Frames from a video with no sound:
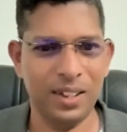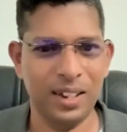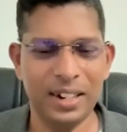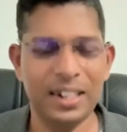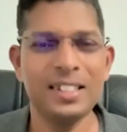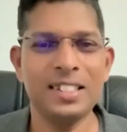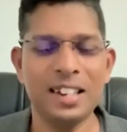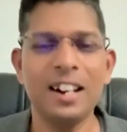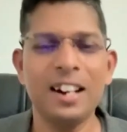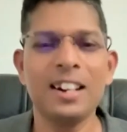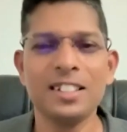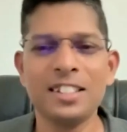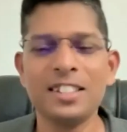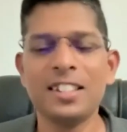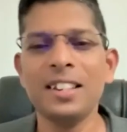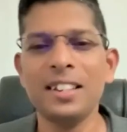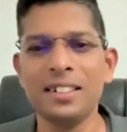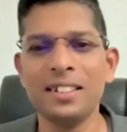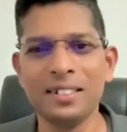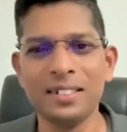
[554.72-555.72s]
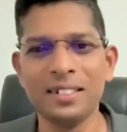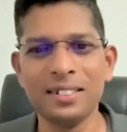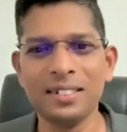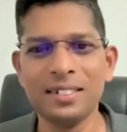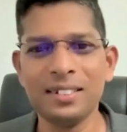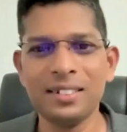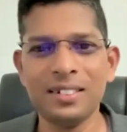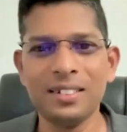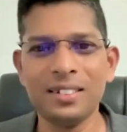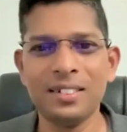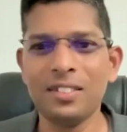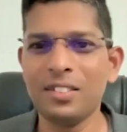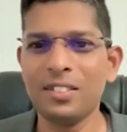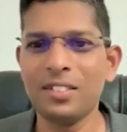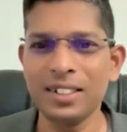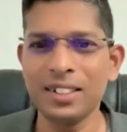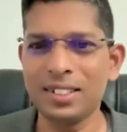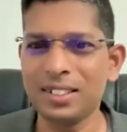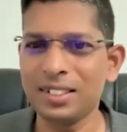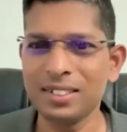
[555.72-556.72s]
It is unseen,
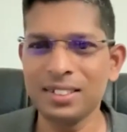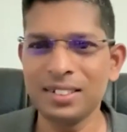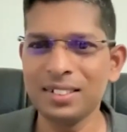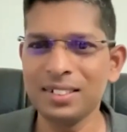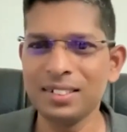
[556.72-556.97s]
right?